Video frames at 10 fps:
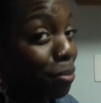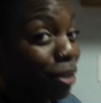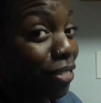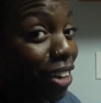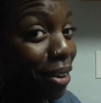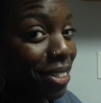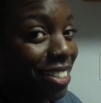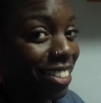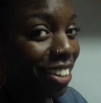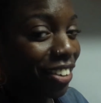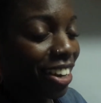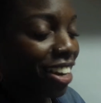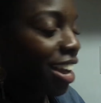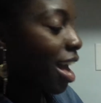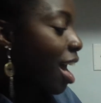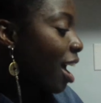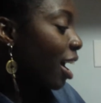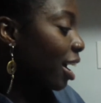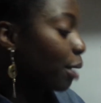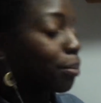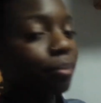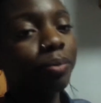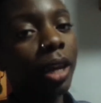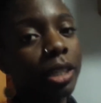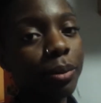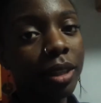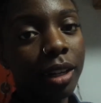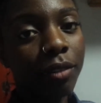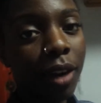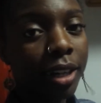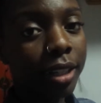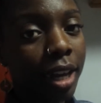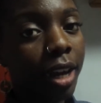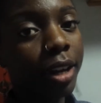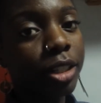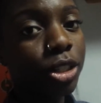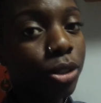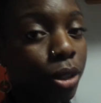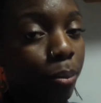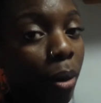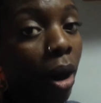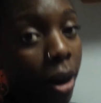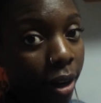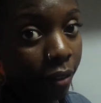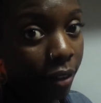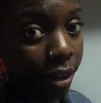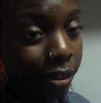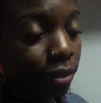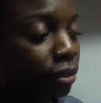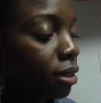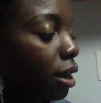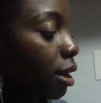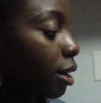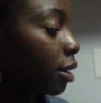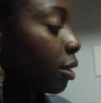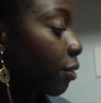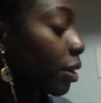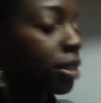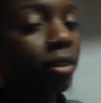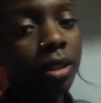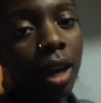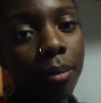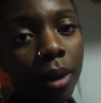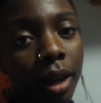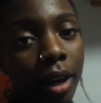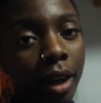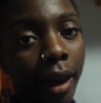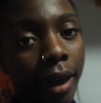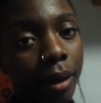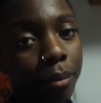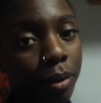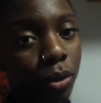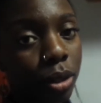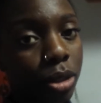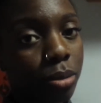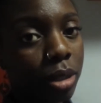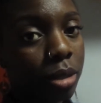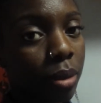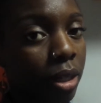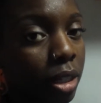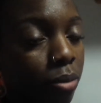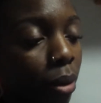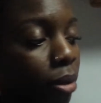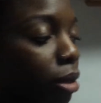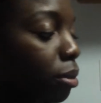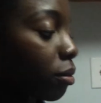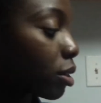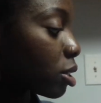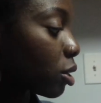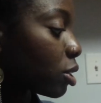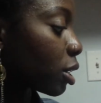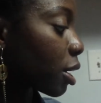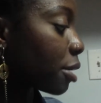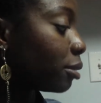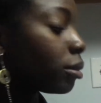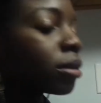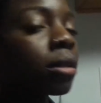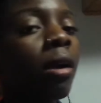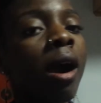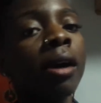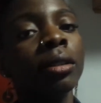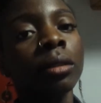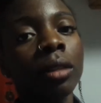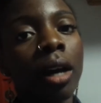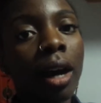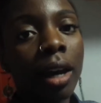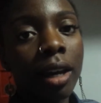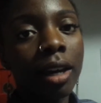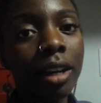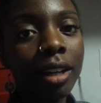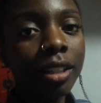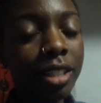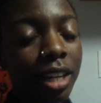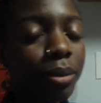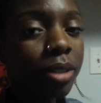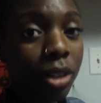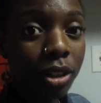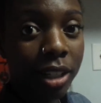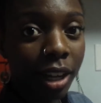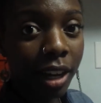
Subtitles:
But for now, it's a secret. I spent the day writing that, shooting part of it, and the rest of the time that I am going to be spending is probably going to be researching it. Today was a nerdy